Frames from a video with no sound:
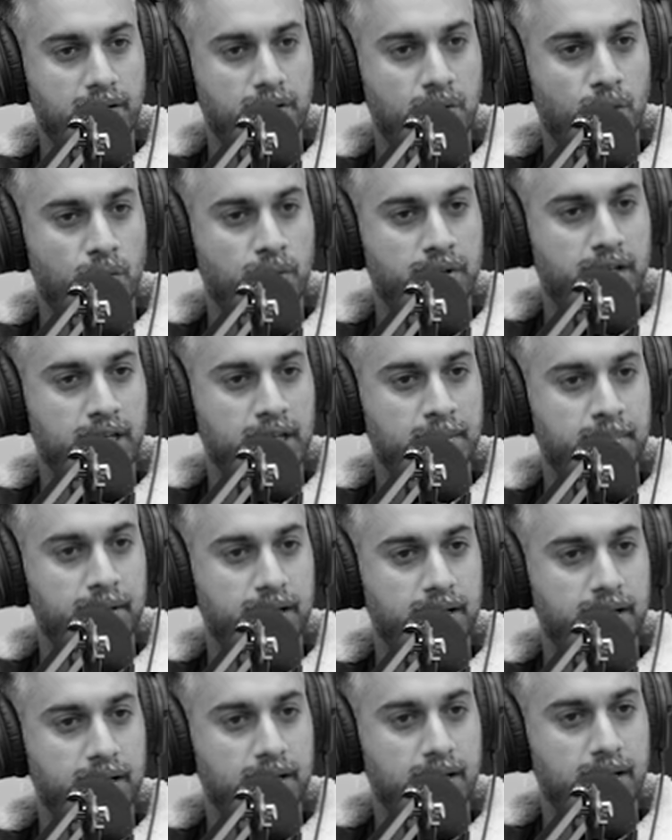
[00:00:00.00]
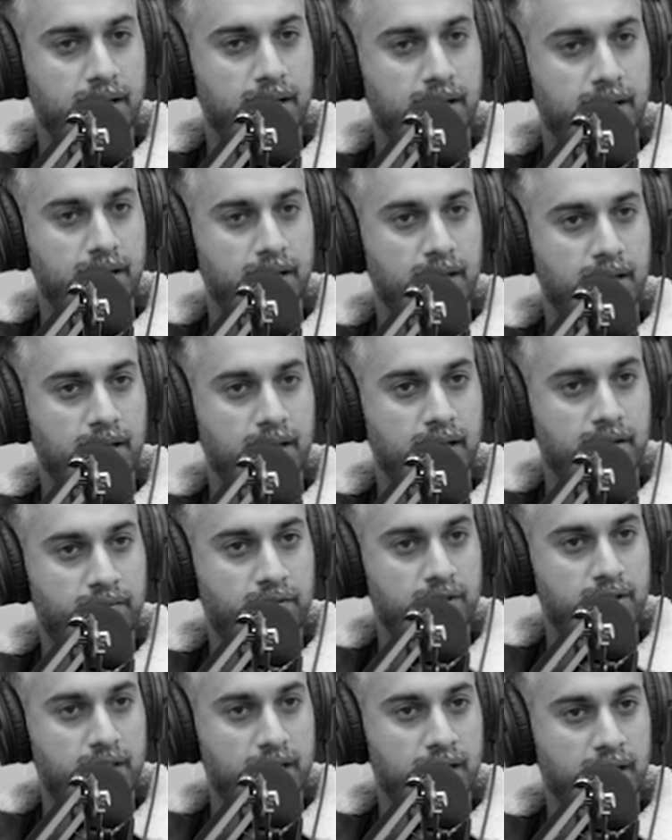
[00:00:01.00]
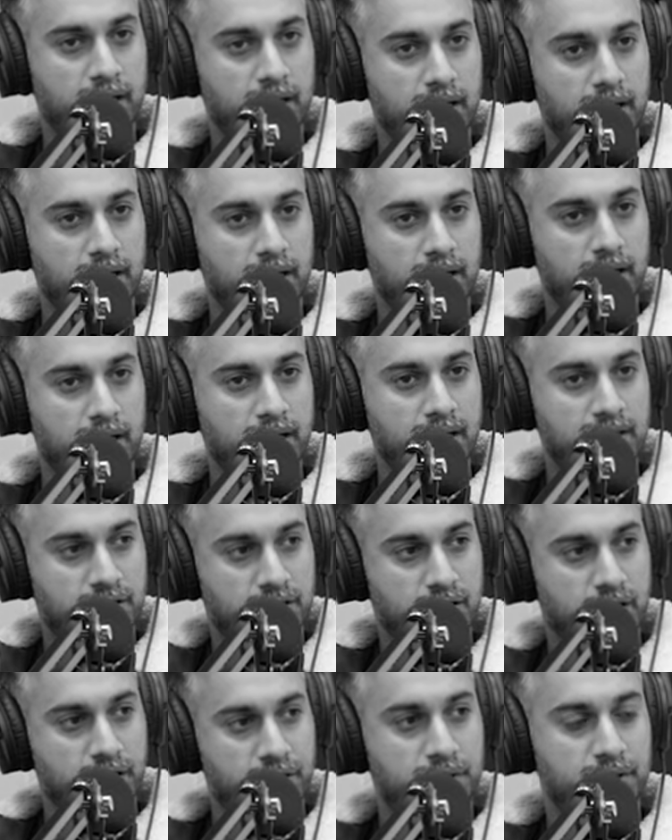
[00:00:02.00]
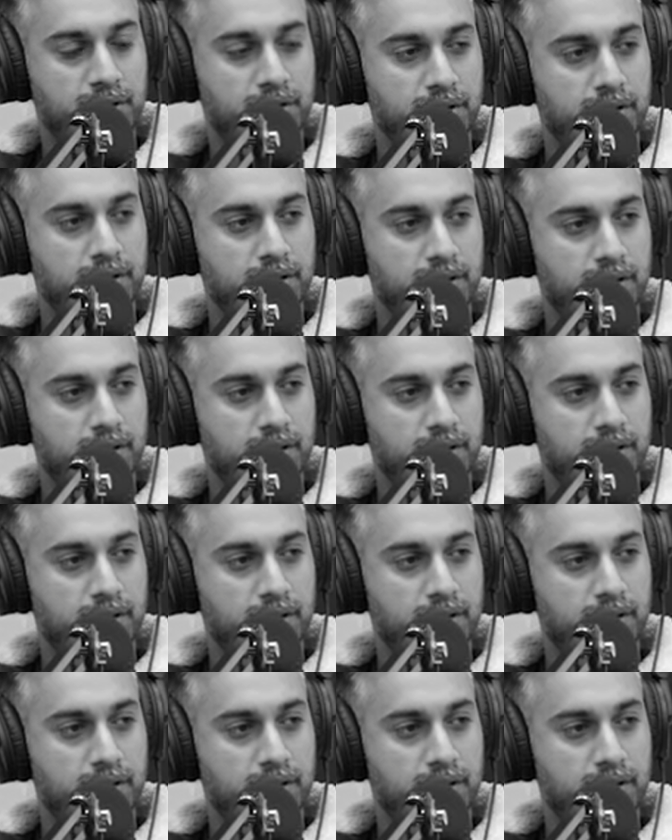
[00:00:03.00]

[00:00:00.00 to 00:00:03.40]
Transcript: don't keep everything inside you